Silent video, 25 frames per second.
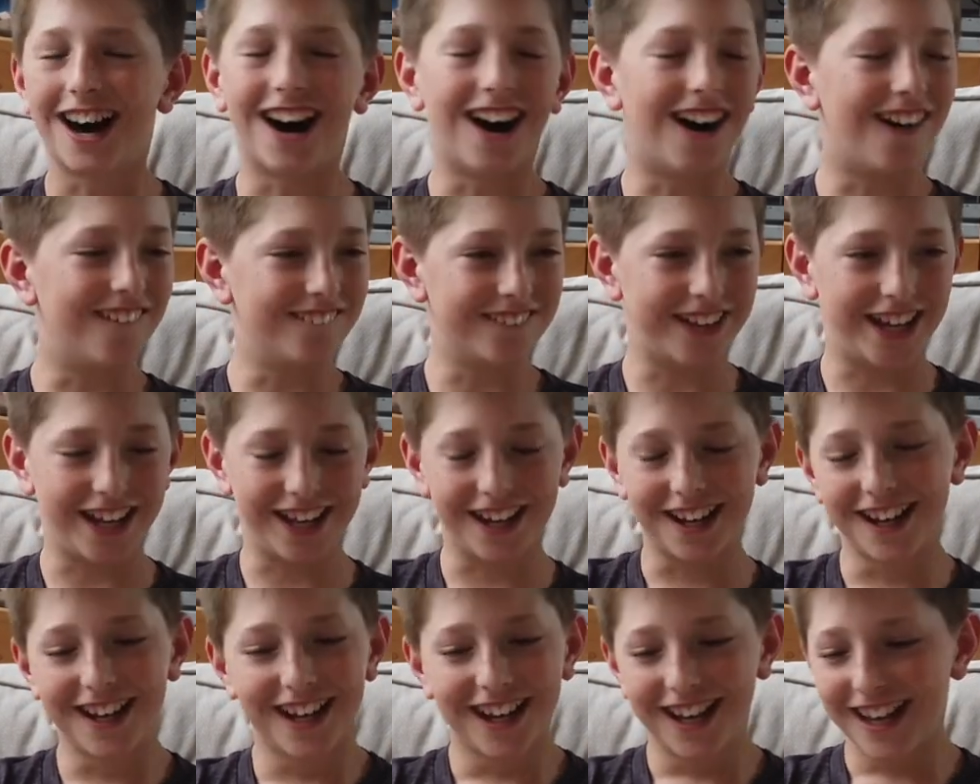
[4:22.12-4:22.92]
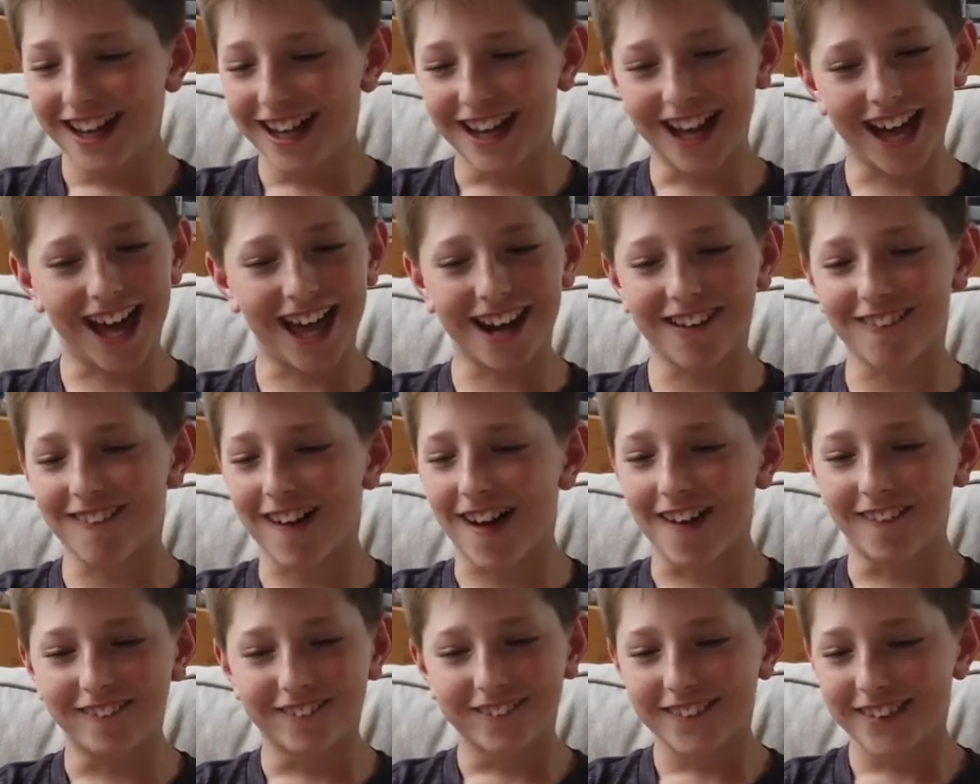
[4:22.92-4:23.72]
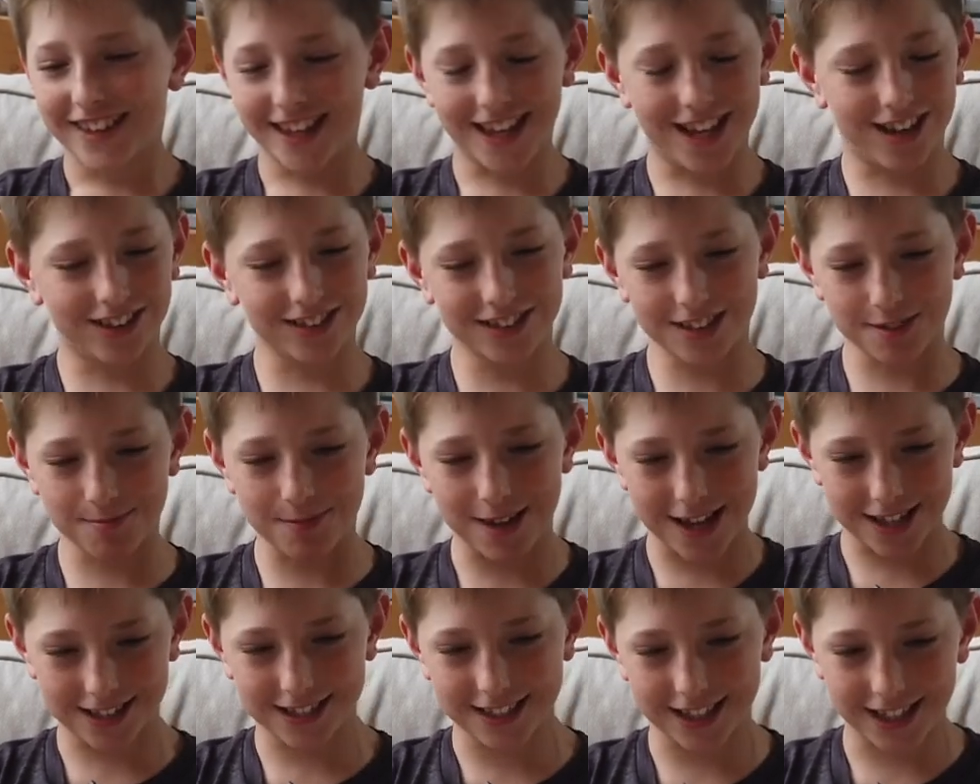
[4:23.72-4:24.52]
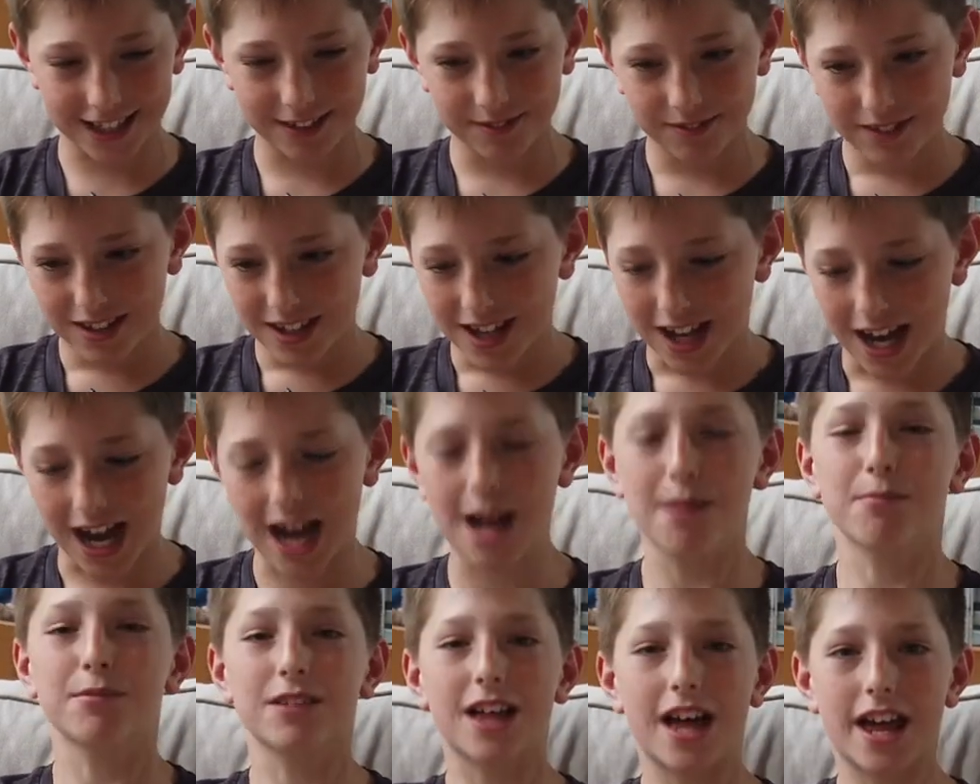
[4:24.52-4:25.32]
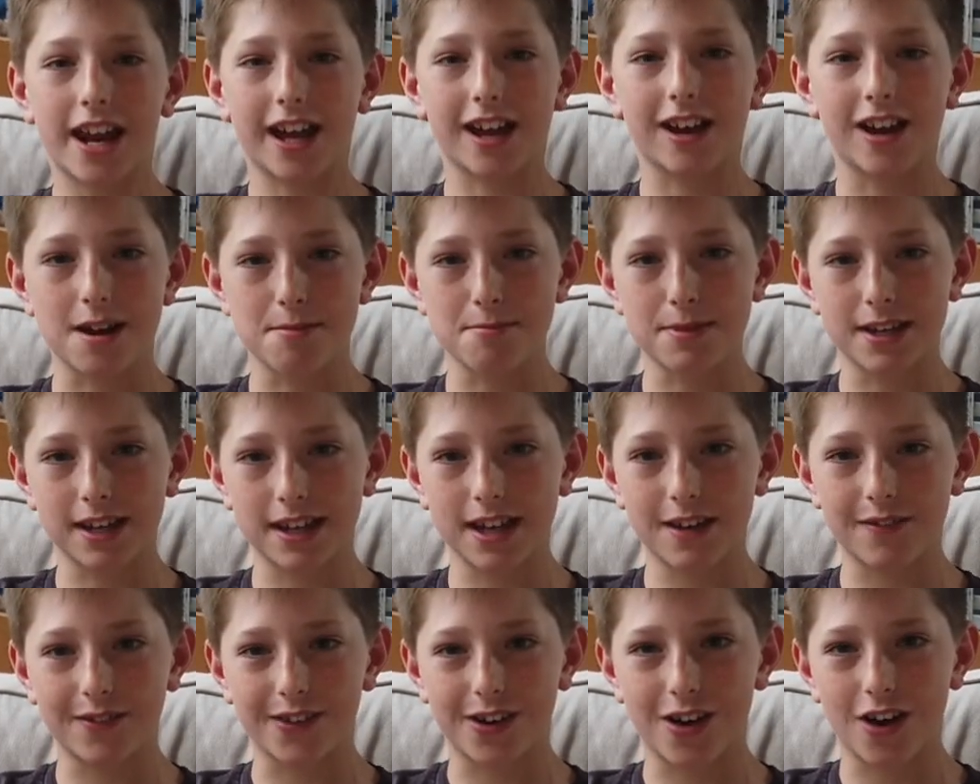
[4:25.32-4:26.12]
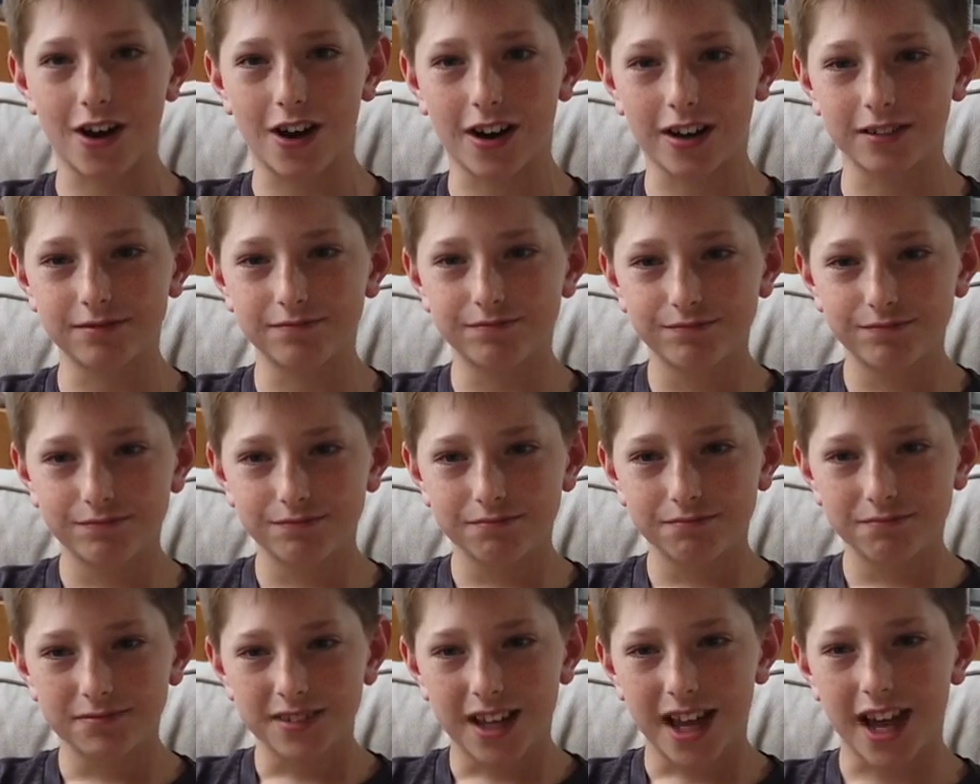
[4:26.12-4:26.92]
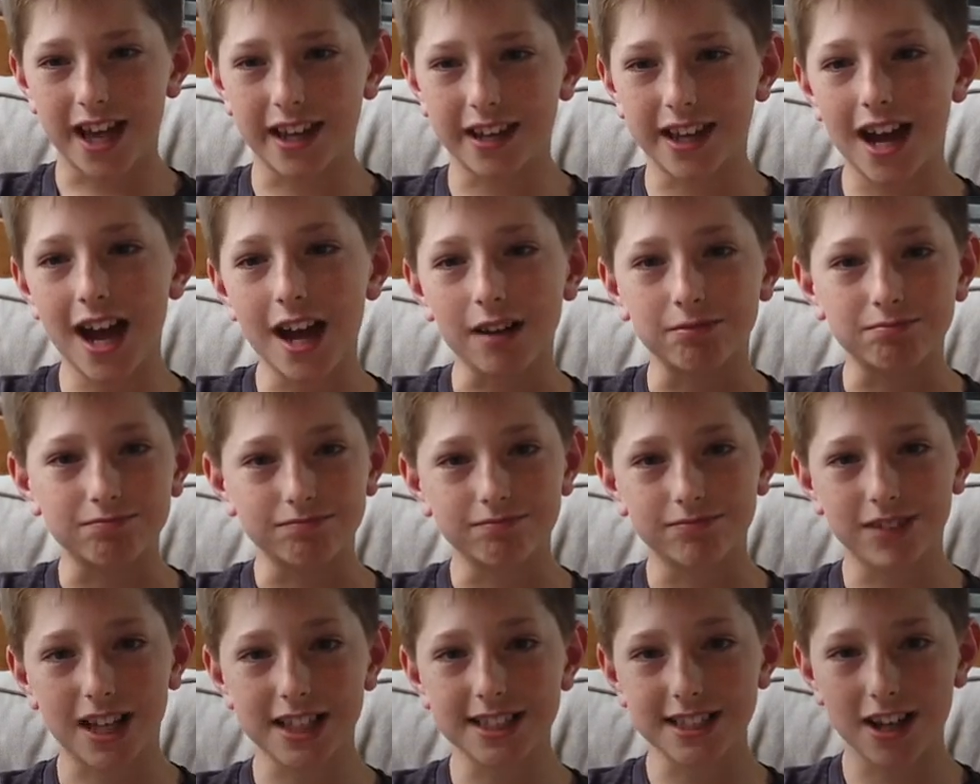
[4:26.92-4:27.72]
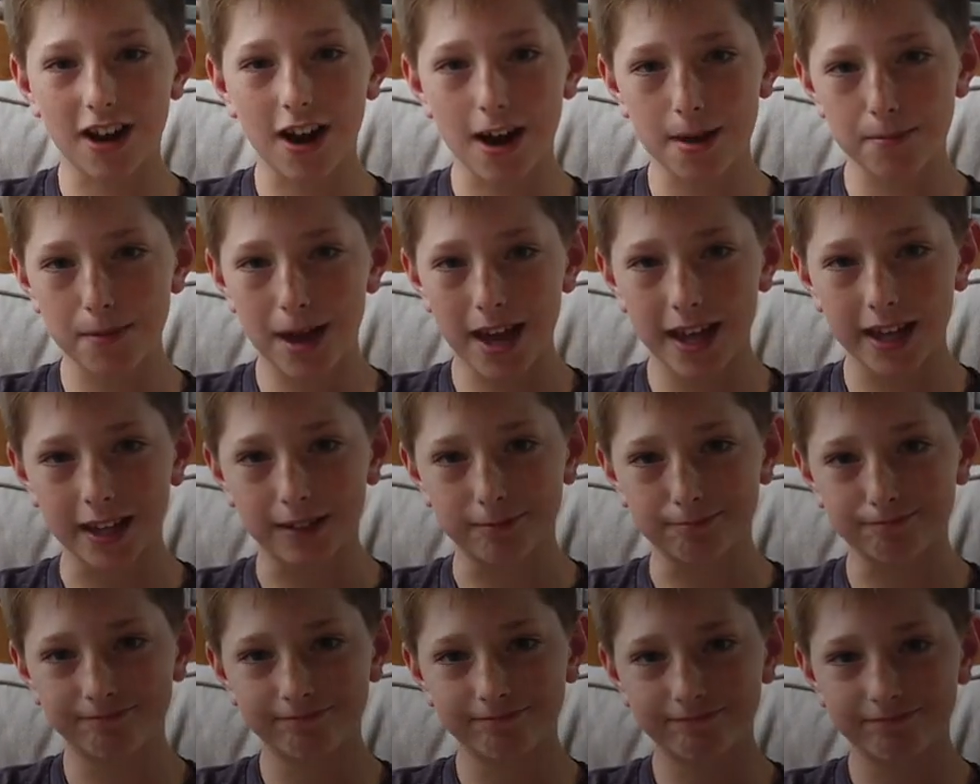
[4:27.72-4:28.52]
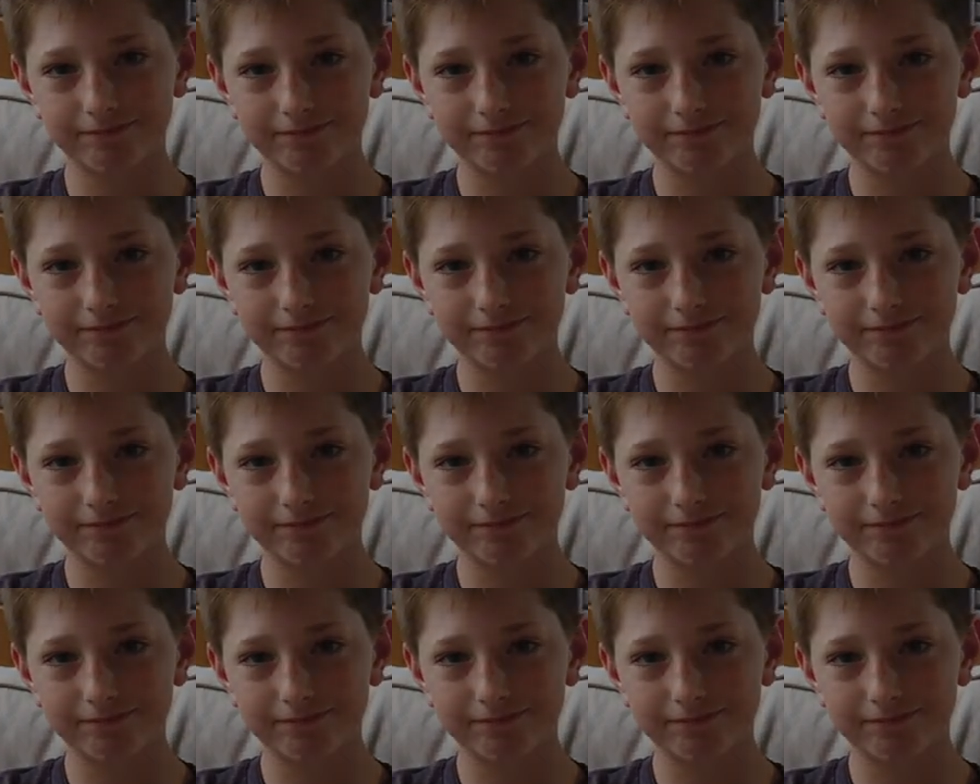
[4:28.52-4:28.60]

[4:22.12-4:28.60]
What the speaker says: Oh man. Anyway, it was amazing. I'm glad I got to meet Kevin Hart. And yeah, that's how I met him.